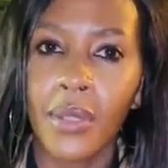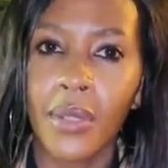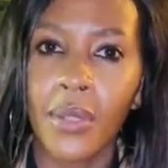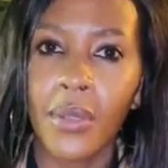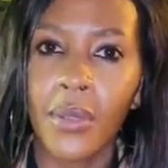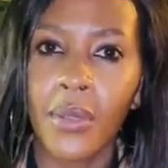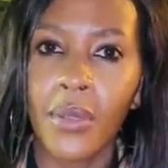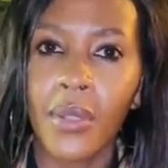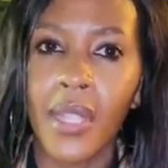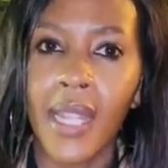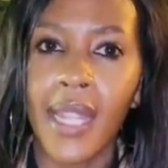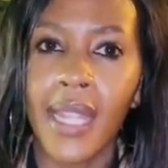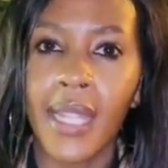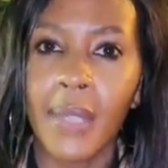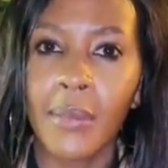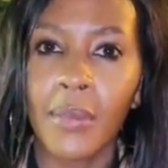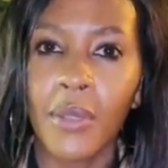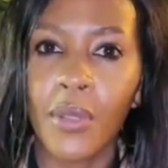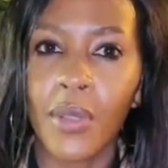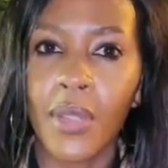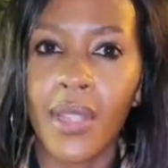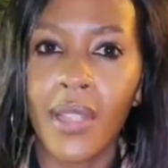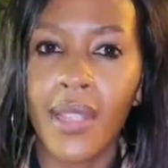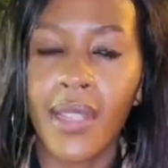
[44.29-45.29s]
to take him
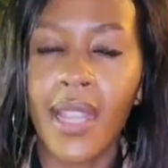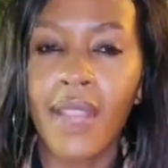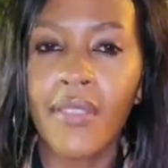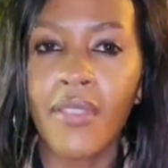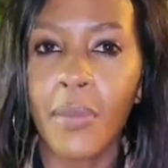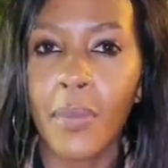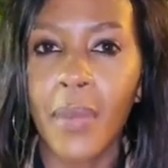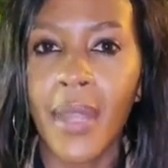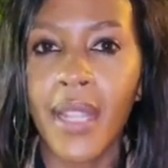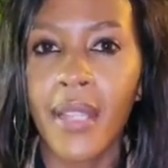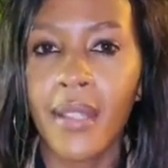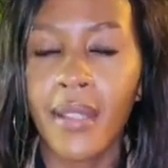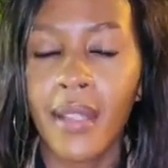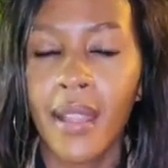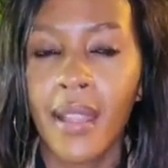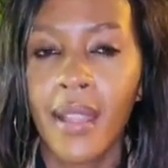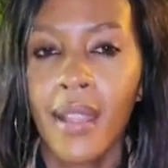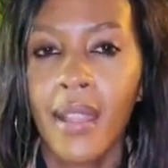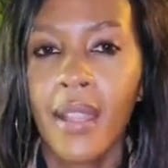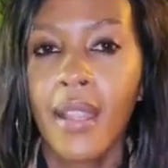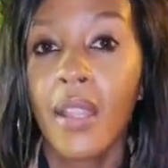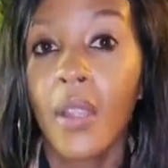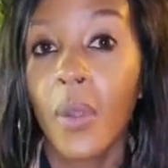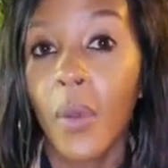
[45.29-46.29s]
to a safe space
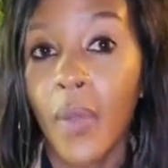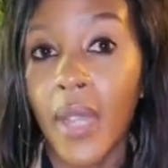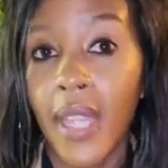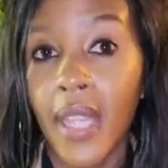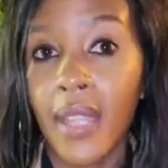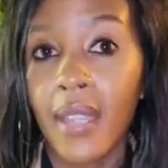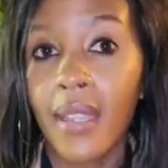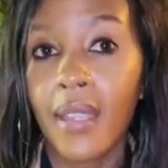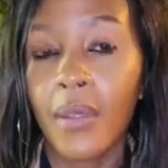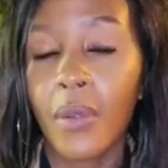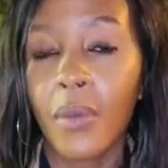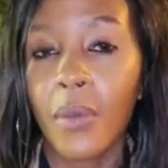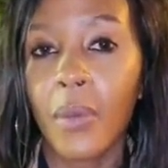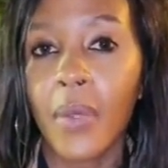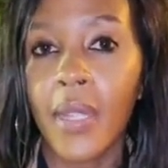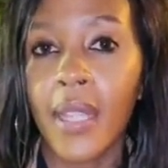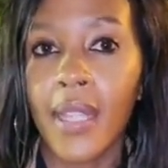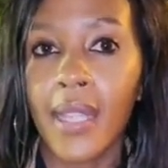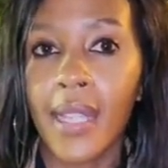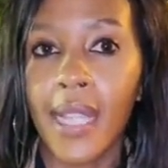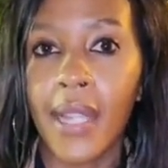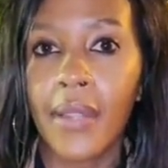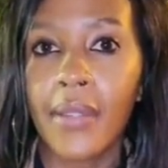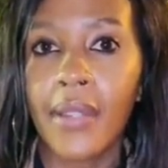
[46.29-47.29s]
where
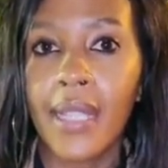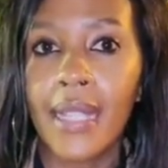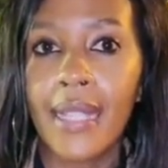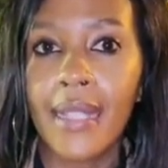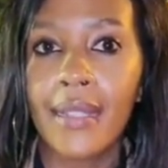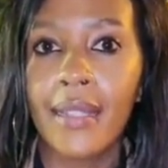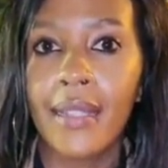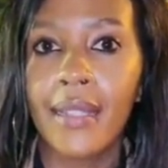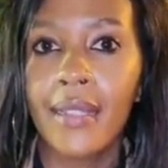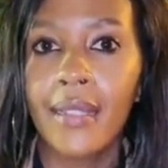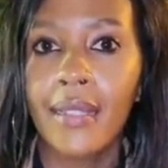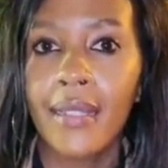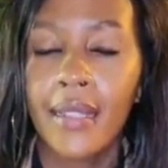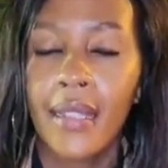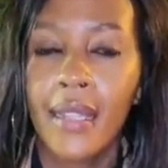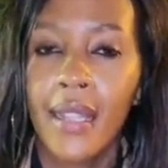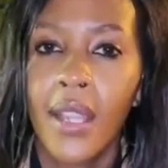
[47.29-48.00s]
we currently are.